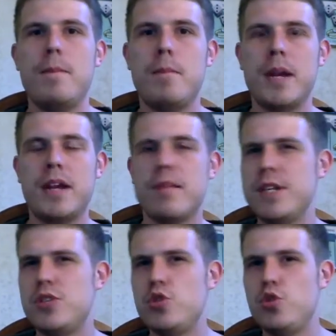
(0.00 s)
but it can
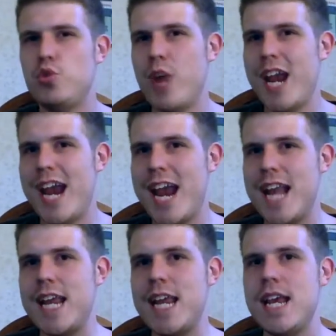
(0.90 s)
be to
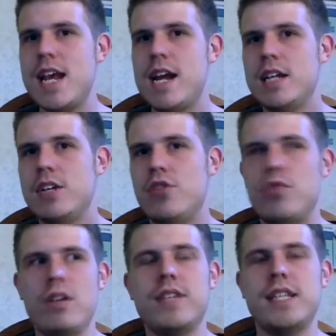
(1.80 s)
any
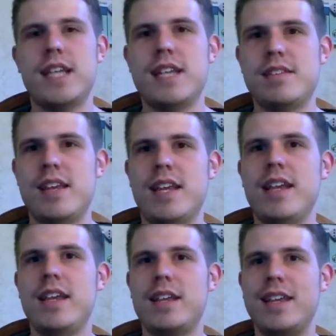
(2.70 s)
degree of intensity,